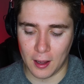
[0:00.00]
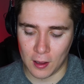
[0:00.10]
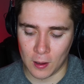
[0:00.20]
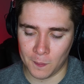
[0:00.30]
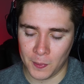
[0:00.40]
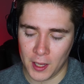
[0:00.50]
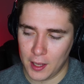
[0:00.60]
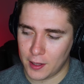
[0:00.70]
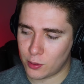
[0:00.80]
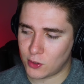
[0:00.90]
Um,
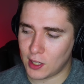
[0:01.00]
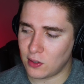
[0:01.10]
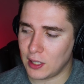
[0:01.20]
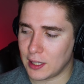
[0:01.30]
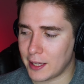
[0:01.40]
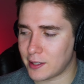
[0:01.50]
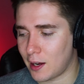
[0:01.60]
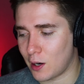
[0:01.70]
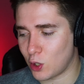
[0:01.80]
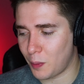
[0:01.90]
this was definitely less
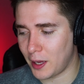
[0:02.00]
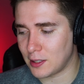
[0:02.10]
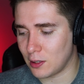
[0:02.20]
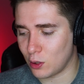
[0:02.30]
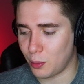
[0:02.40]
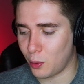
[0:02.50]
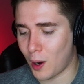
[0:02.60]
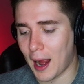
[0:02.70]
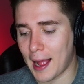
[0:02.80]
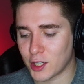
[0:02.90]
character-based and a little bit
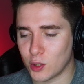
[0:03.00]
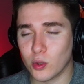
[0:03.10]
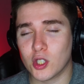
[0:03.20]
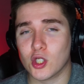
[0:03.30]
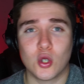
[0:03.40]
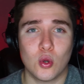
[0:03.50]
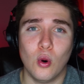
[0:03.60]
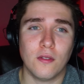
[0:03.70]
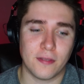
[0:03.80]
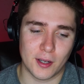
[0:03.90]
more action, which is
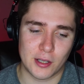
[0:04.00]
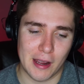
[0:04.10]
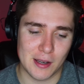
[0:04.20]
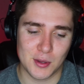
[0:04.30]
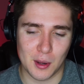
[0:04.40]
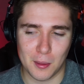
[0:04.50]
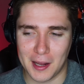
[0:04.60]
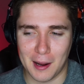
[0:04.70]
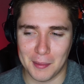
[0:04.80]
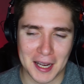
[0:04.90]
cool for a change, you know what I
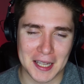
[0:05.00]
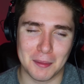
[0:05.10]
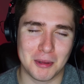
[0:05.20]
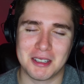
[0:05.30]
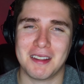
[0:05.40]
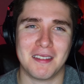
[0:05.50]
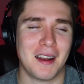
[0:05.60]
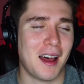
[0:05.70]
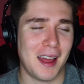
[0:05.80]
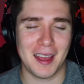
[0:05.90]
mean? I'm not going to pretend that
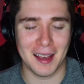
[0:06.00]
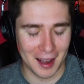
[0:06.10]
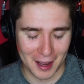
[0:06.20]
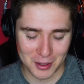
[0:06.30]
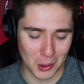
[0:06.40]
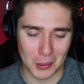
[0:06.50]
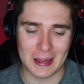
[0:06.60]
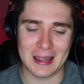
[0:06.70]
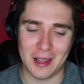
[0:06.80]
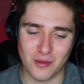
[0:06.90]
I, I don't
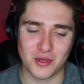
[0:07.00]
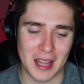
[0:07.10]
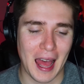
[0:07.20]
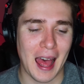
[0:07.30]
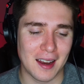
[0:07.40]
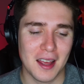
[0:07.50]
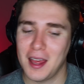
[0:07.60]
love that.